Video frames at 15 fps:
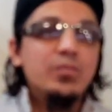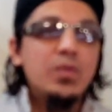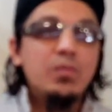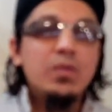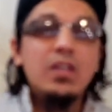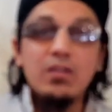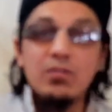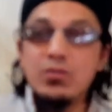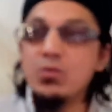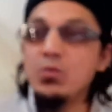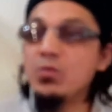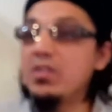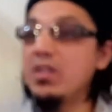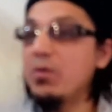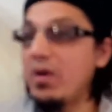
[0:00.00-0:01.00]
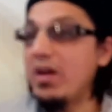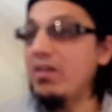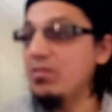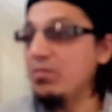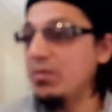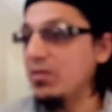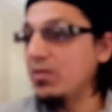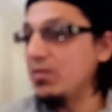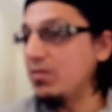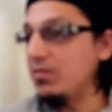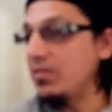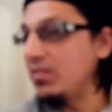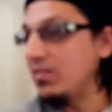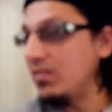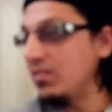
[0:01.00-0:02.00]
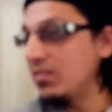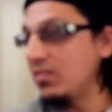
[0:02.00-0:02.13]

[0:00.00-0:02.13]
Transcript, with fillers: People have sued their wives because of this.